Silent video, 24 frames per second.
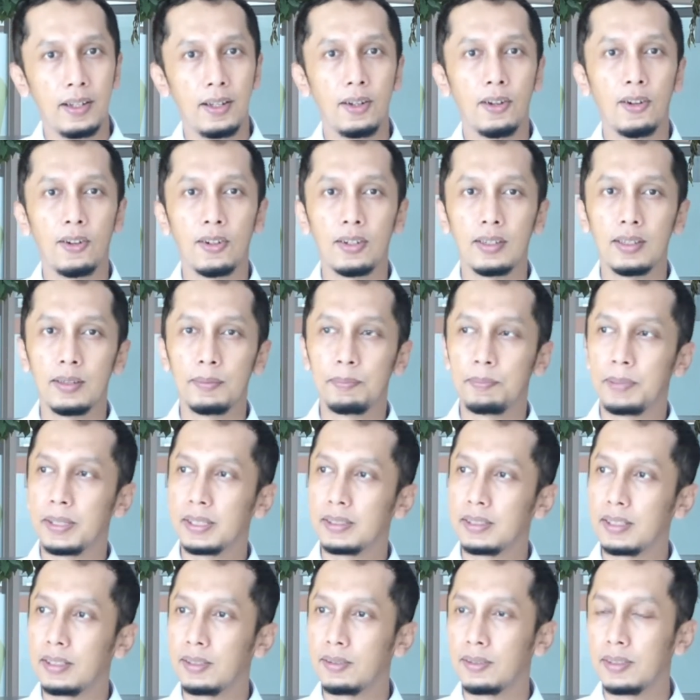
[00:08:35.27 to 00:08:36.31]
or a
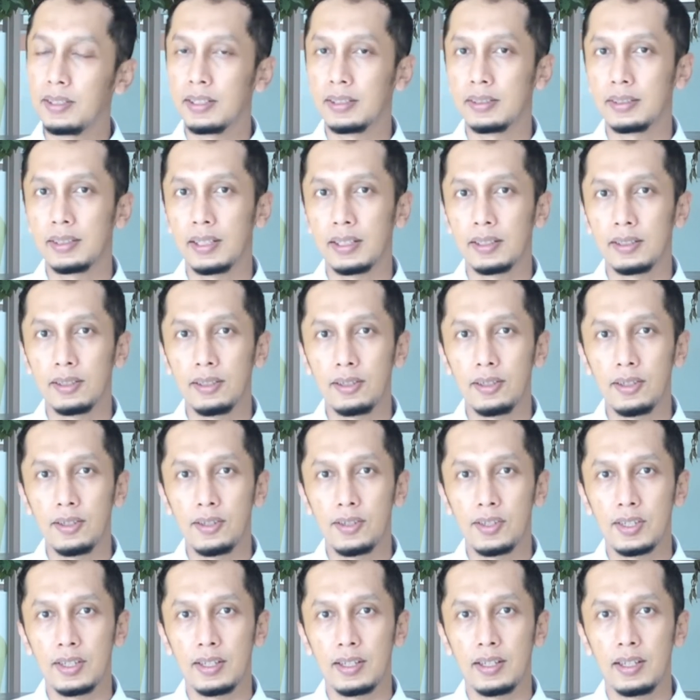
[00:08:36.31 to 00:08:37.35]
particular
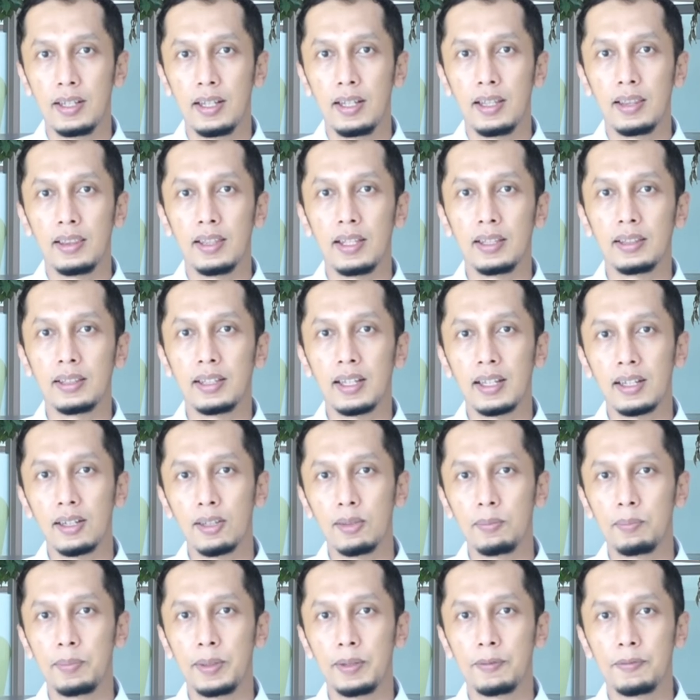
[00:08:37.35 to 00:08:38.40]
technology that
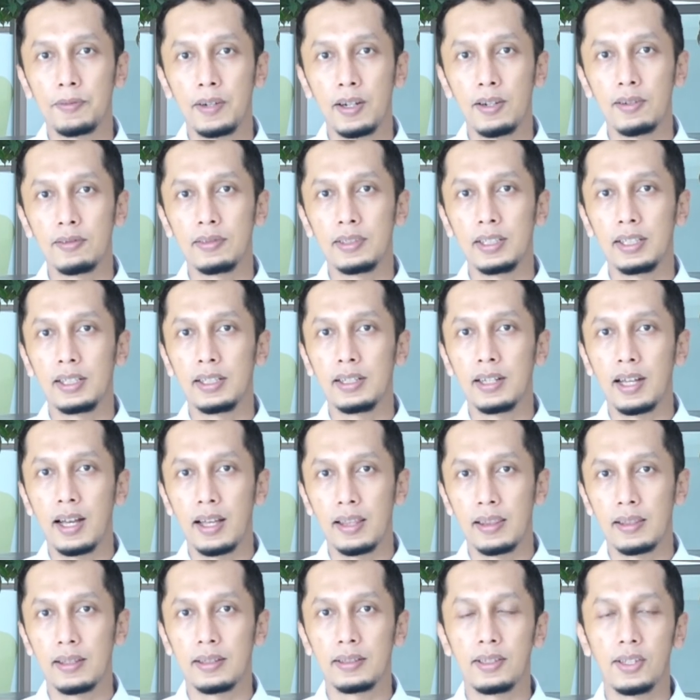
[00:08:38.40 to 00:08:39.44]
cannot be found in
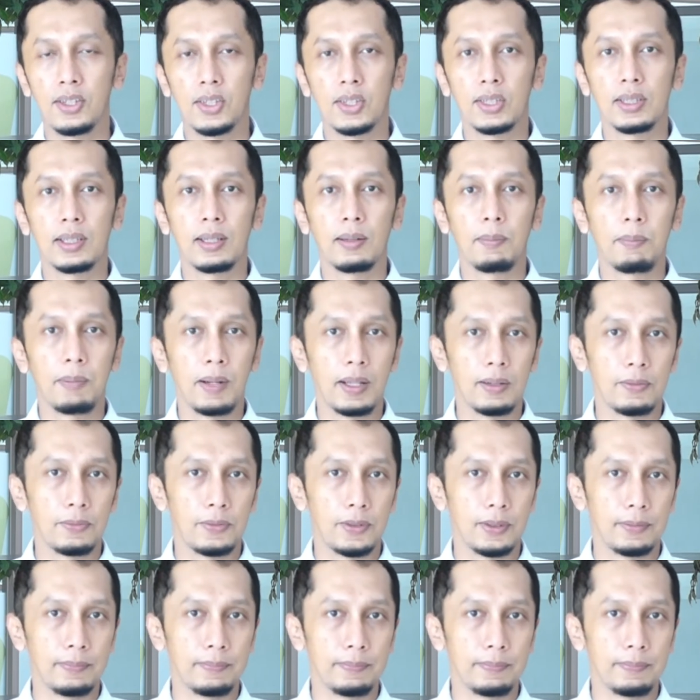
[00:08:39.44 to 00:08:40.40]
other digital platforms.